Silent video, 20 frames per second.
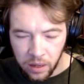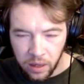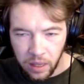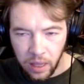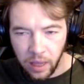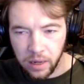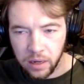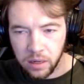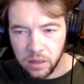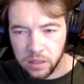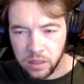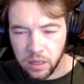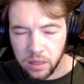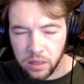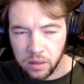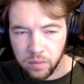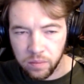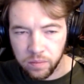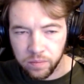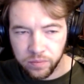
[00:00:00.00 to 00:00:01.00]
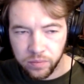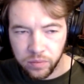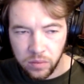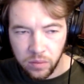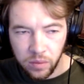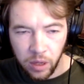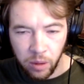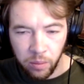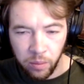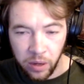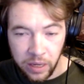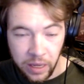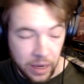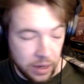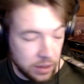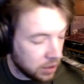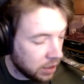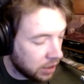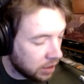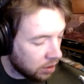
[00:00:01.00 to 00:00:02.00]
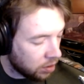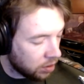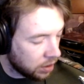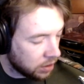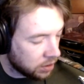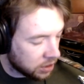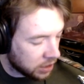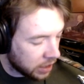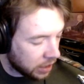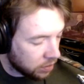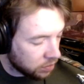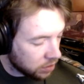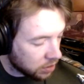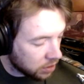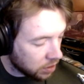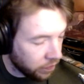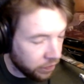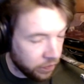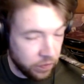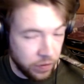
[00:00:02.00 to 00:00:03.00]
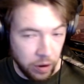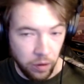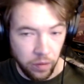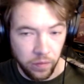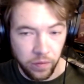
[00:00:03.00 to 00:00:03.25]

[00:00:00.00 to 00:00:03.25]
And but yeah, it sounds very,